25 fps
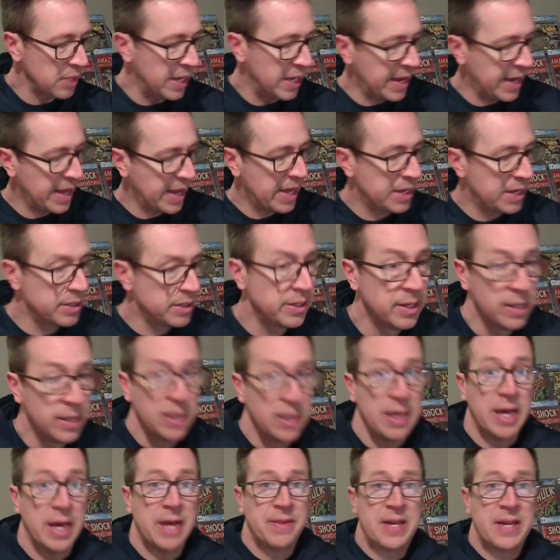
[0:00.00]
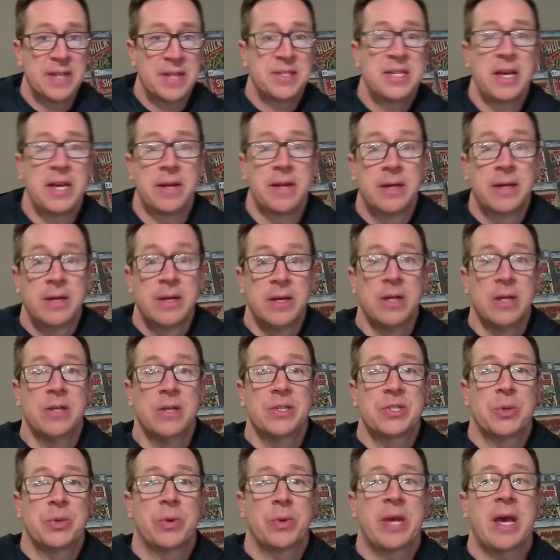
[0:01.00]
And that's it.
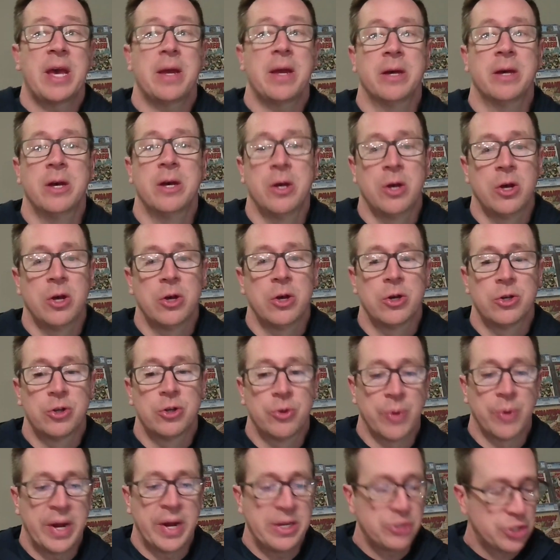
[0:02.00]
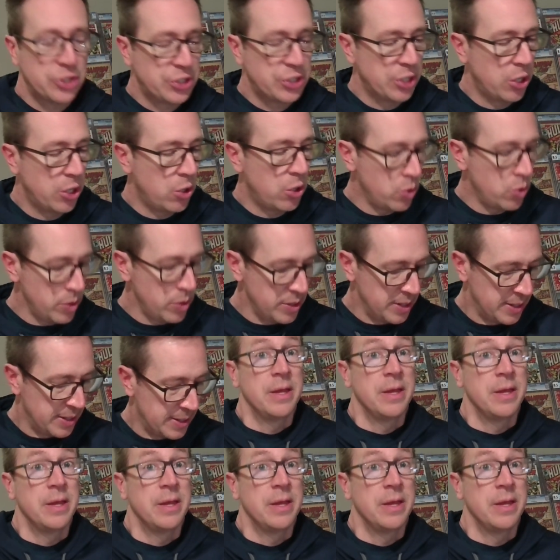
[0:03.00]
So again, great show.